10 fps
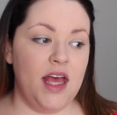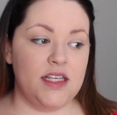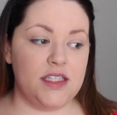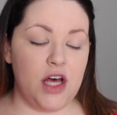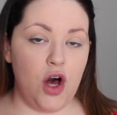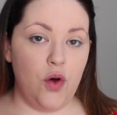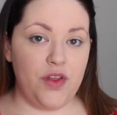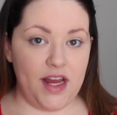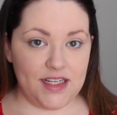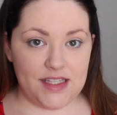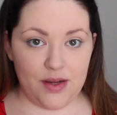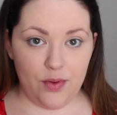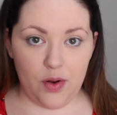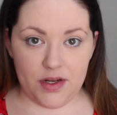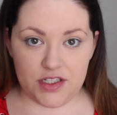So the next thing
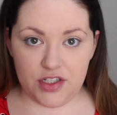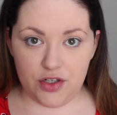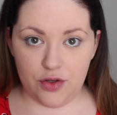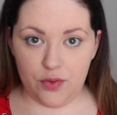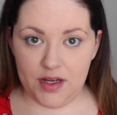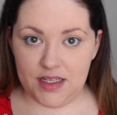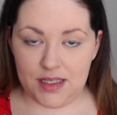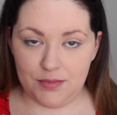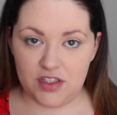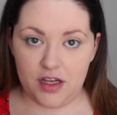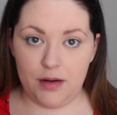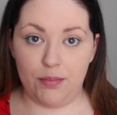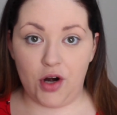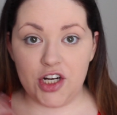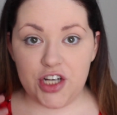we're going to do is I'm just going to
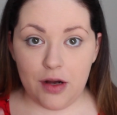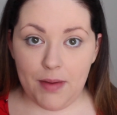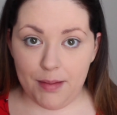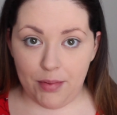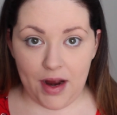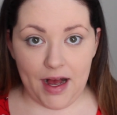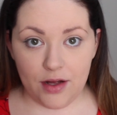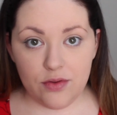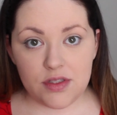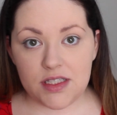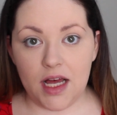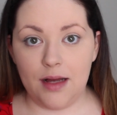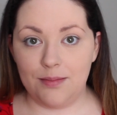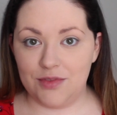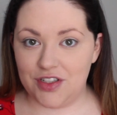brush out my brows
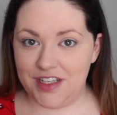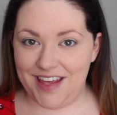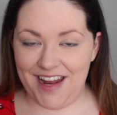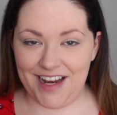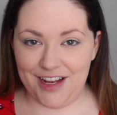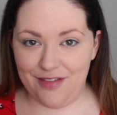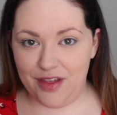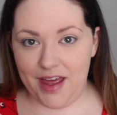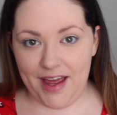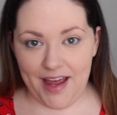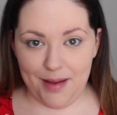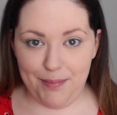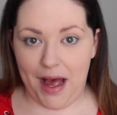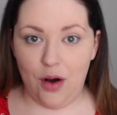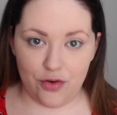just to get any of the
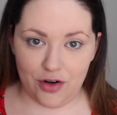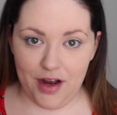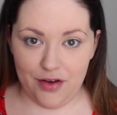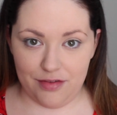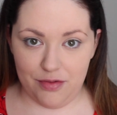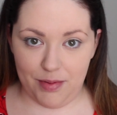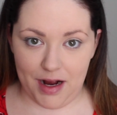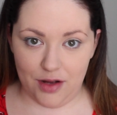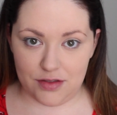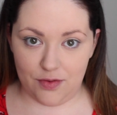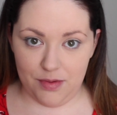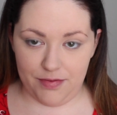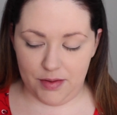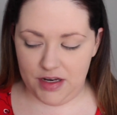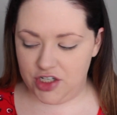powder out of the brows from the
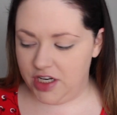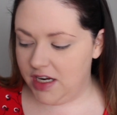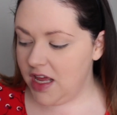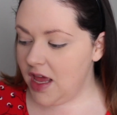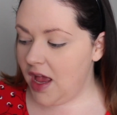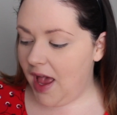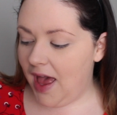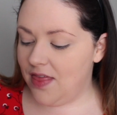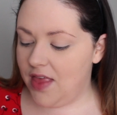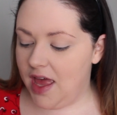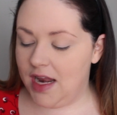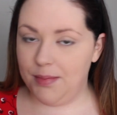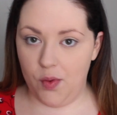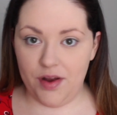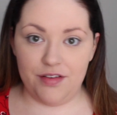foundation, and then
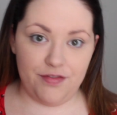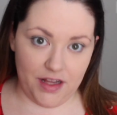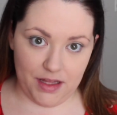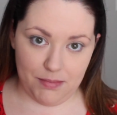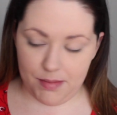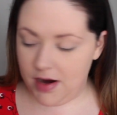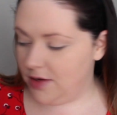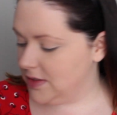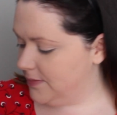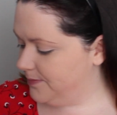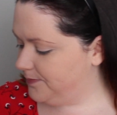I'm going to fill in my brows.